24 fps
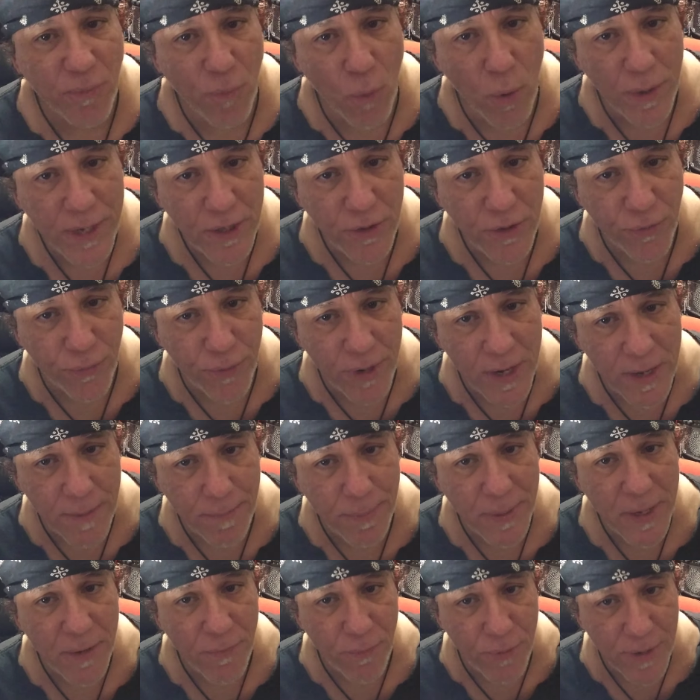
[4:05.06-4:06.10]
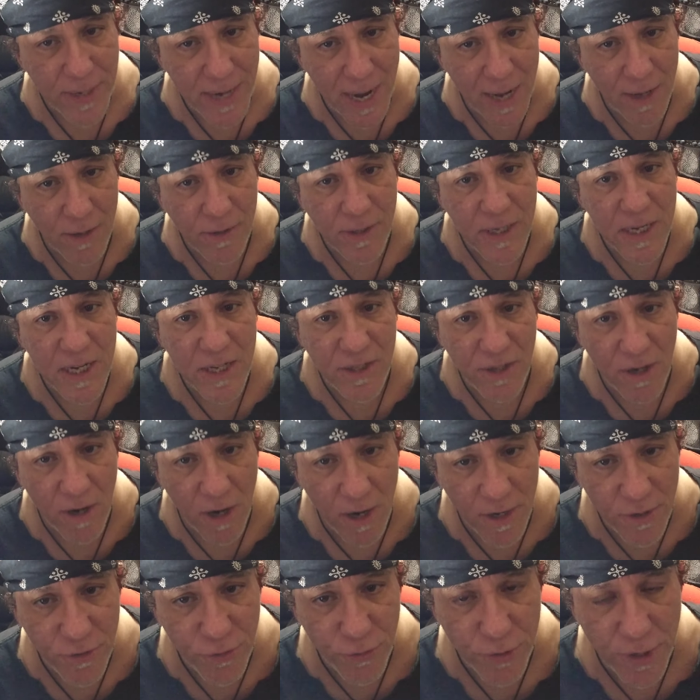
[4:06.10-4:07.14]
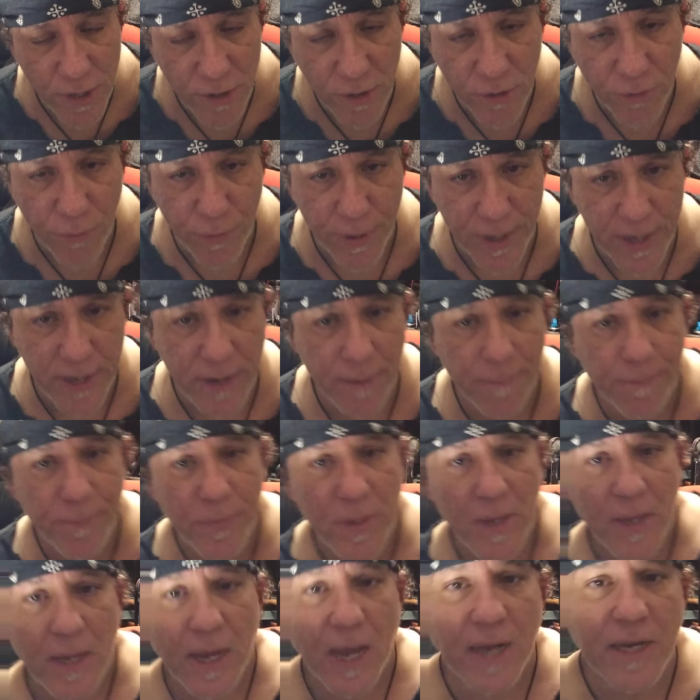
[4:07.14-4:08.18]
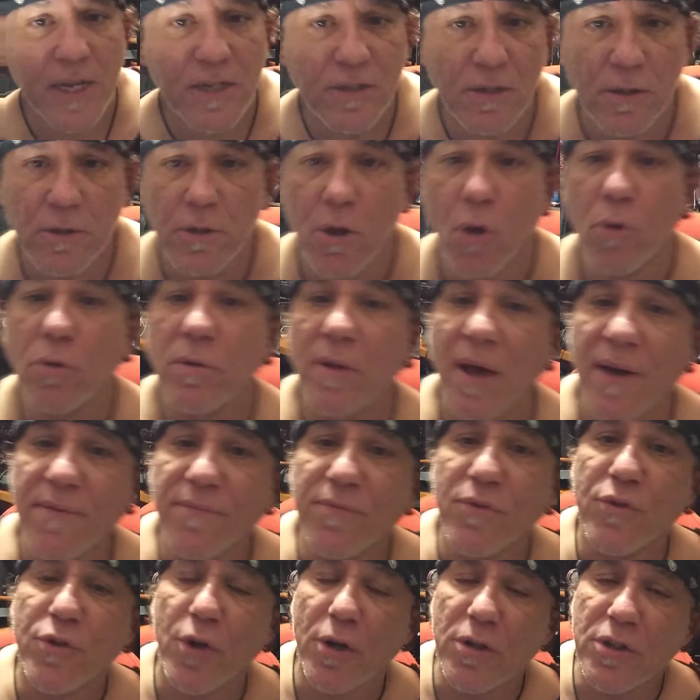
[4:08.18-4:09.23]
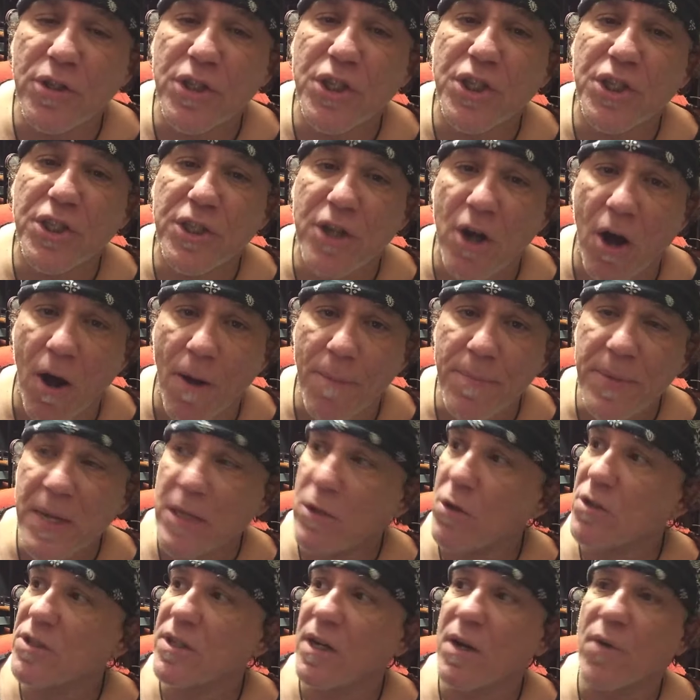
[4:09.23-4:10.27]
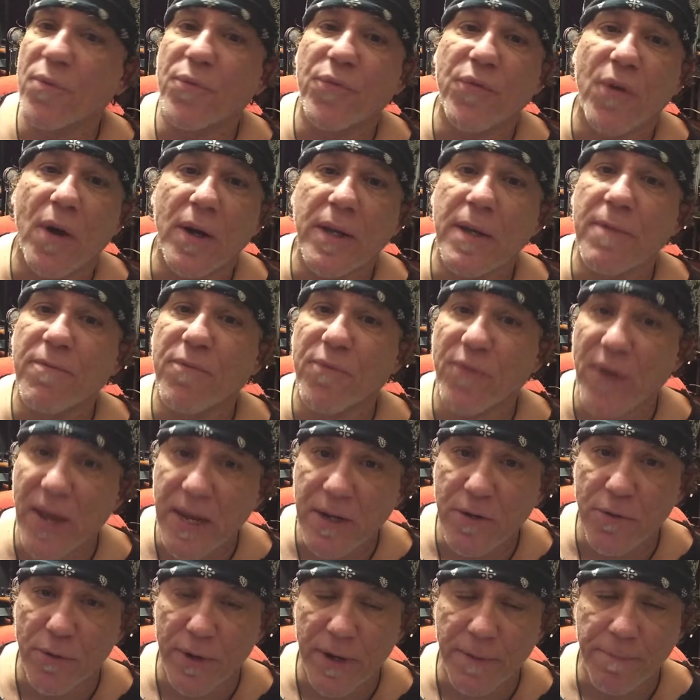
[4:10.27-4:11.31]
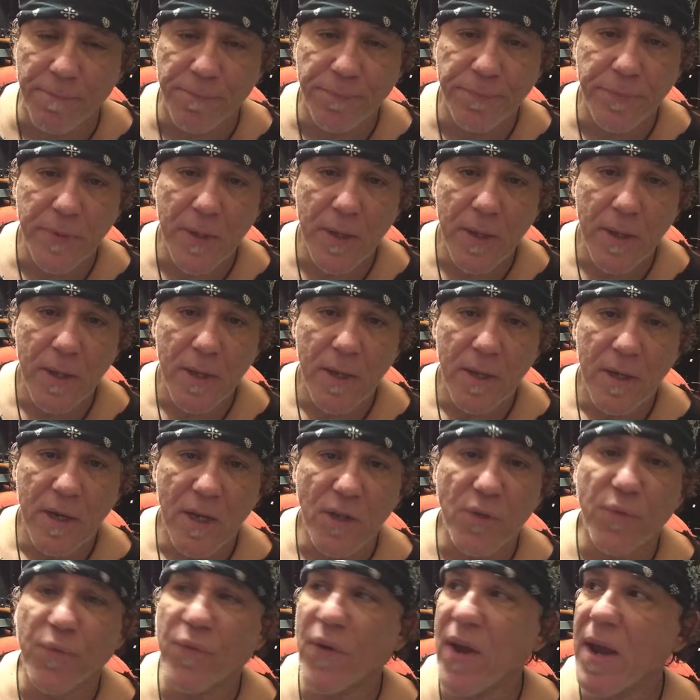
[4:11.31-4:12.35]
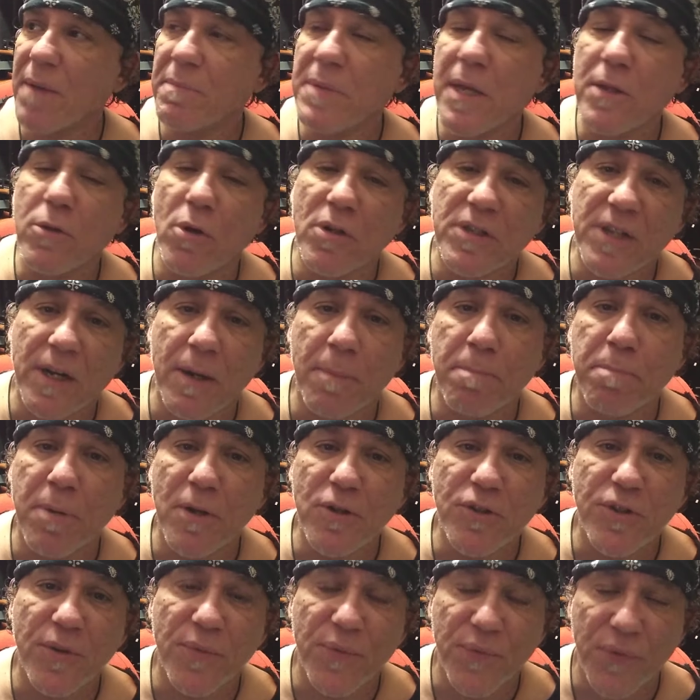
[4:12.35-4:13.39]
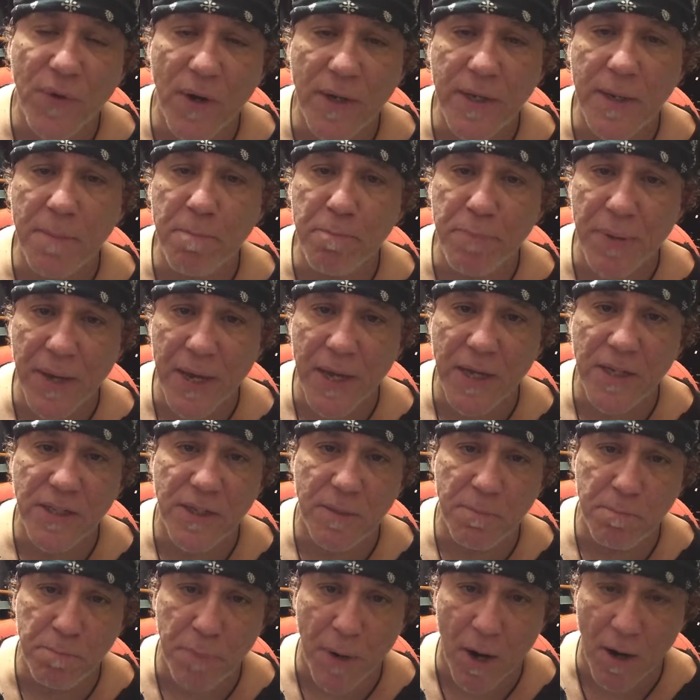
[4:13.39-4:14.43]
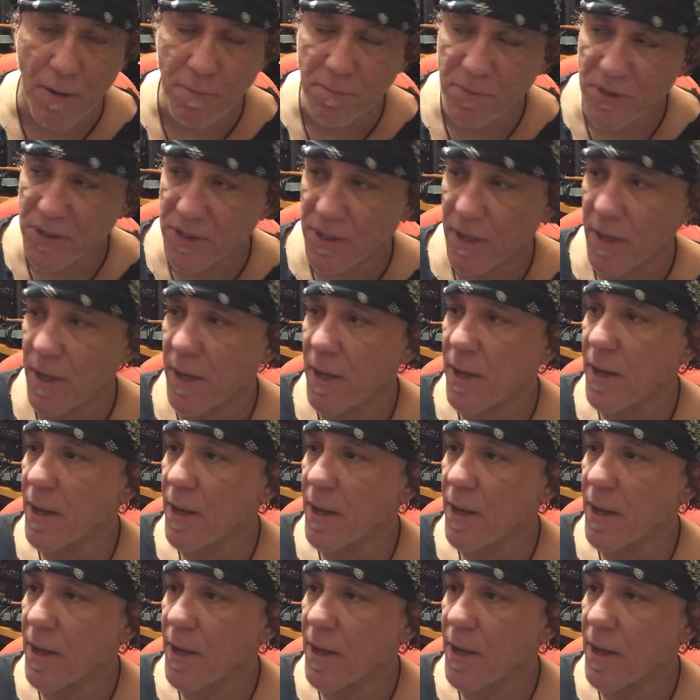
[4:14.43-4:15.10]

43, but in reality he's 103, and he's a low-life dirt scum. He looks like a fucking vagrant. His family looks like a bunch of fucking pigs and bums.